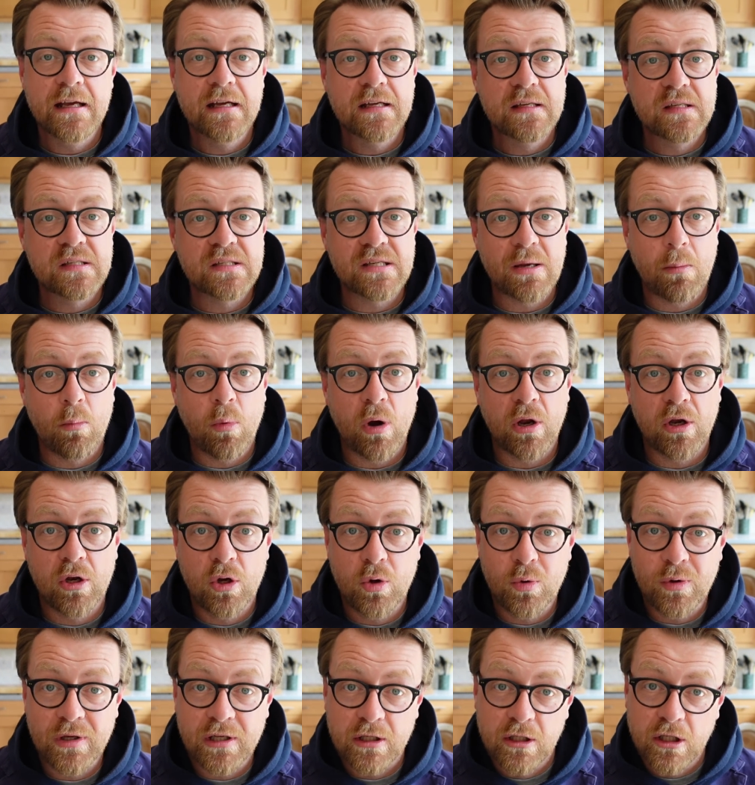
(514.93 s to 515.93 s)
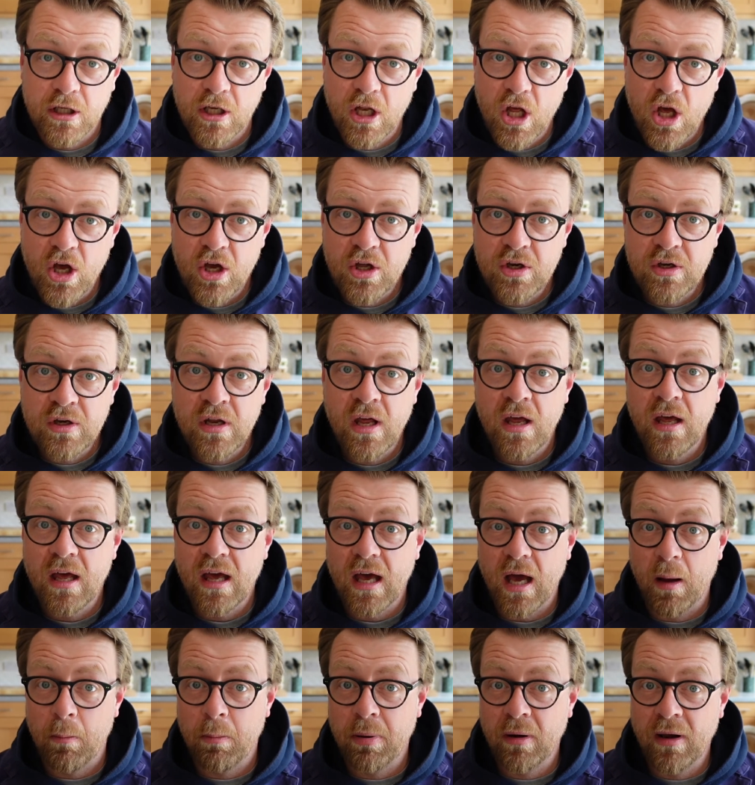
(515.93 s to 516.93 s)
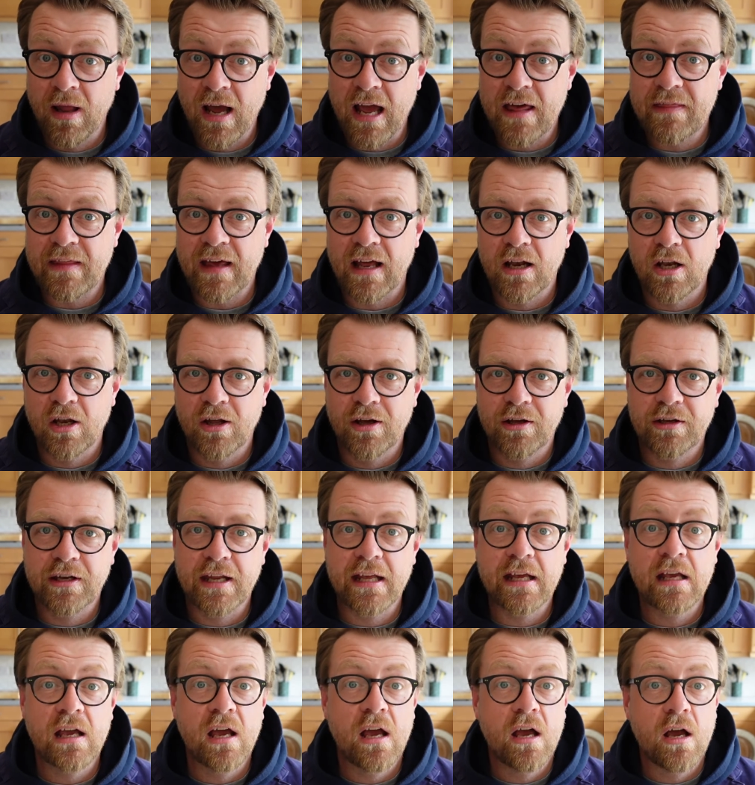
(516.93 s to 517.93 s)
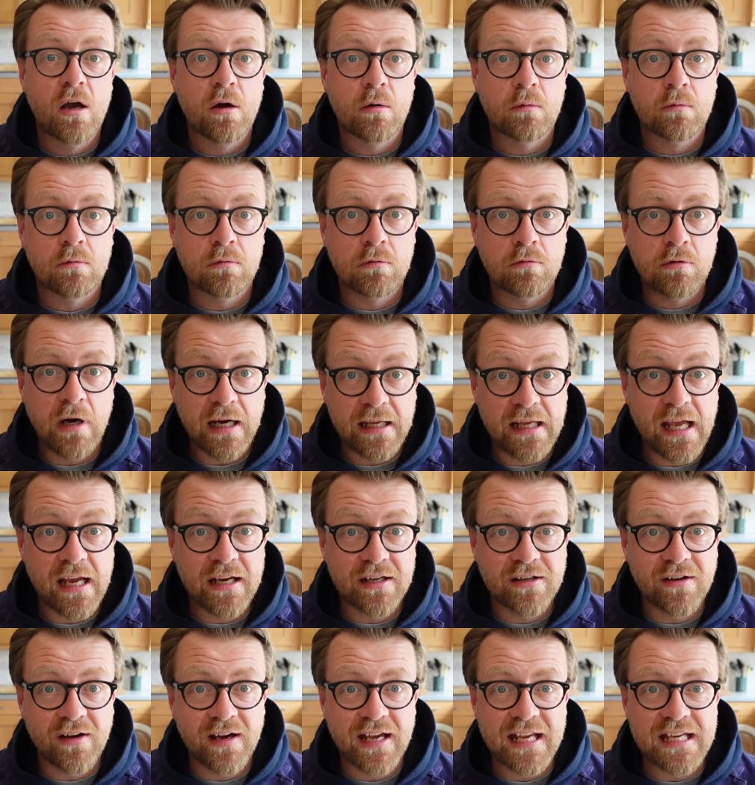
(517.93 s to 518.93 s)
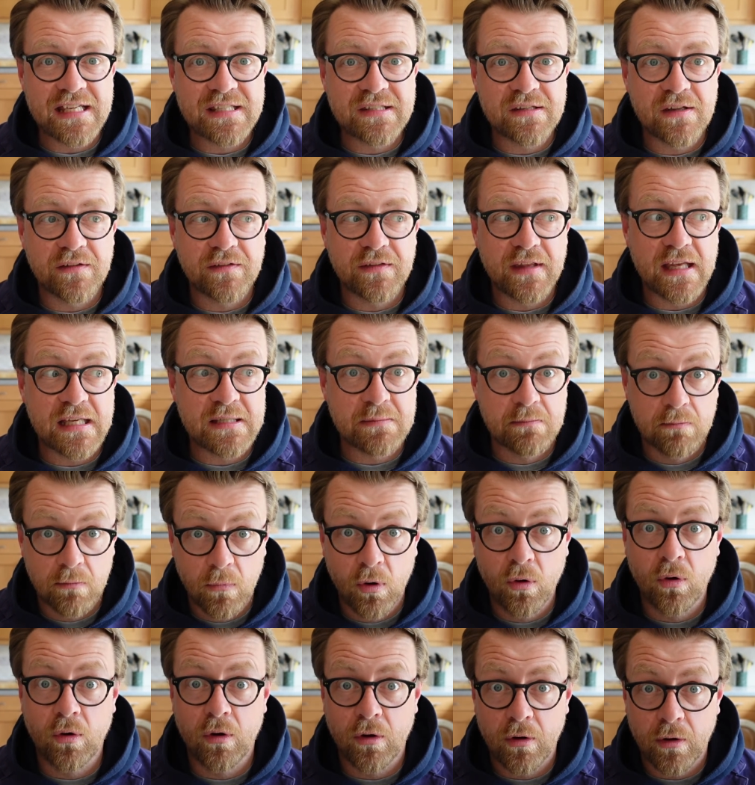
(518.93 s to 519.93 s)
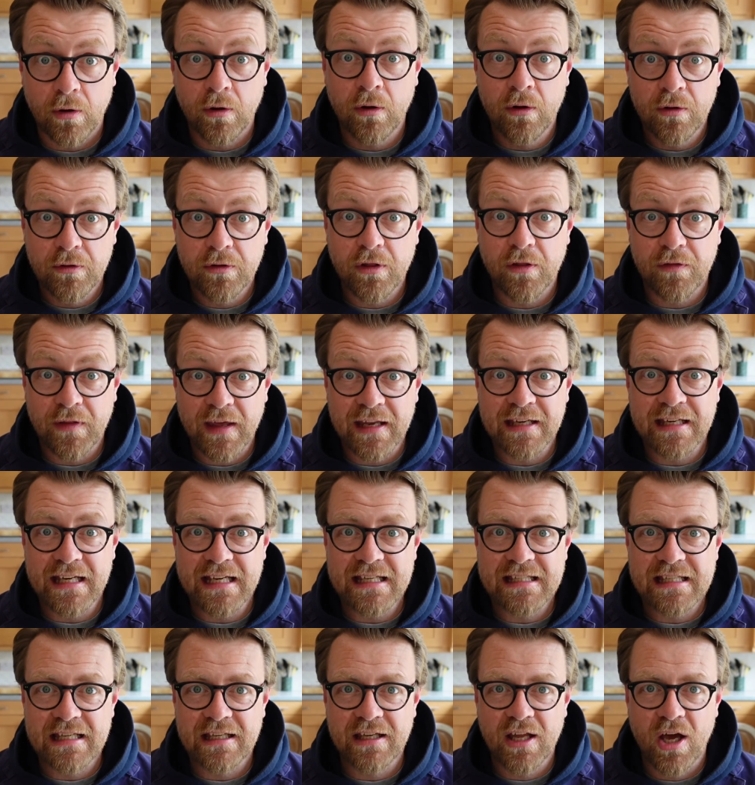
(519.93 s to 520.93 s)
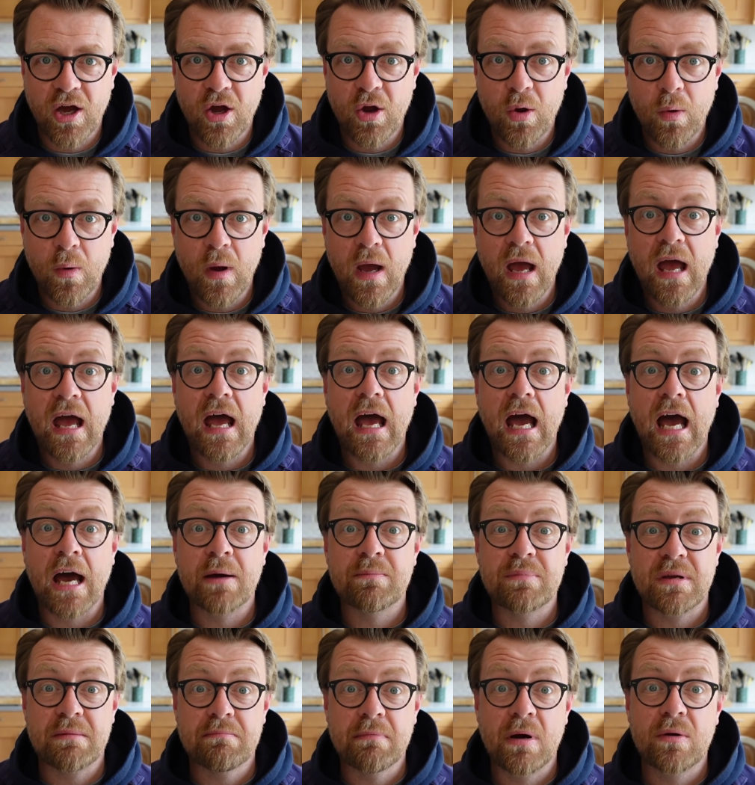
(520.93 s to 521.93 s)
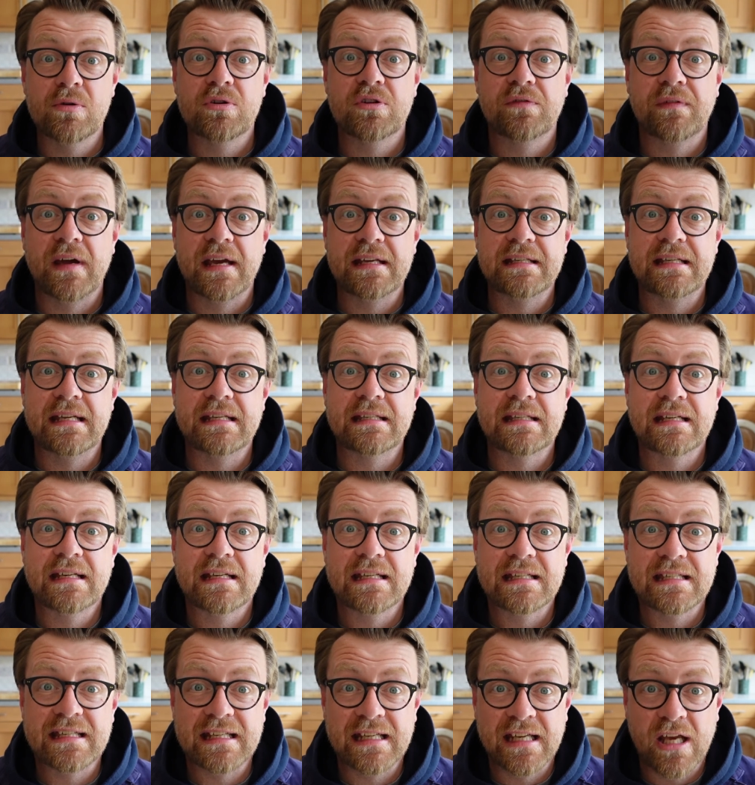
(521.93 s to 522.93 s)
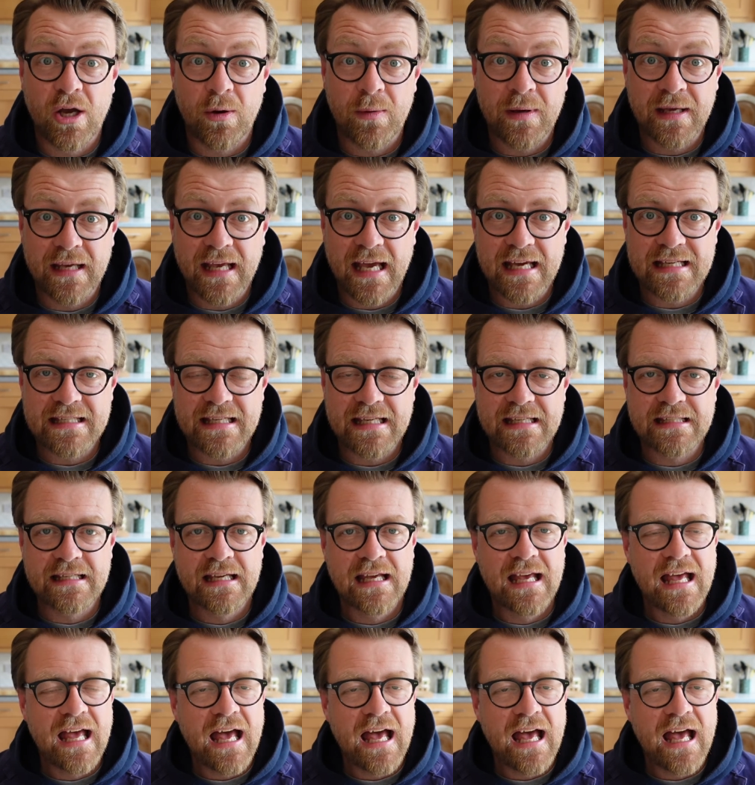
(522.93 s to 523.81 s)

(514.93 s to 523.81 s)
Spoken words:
Someone who can learn, apply that learning, recognize that there's more that they need to know, and be motivated to go and get it.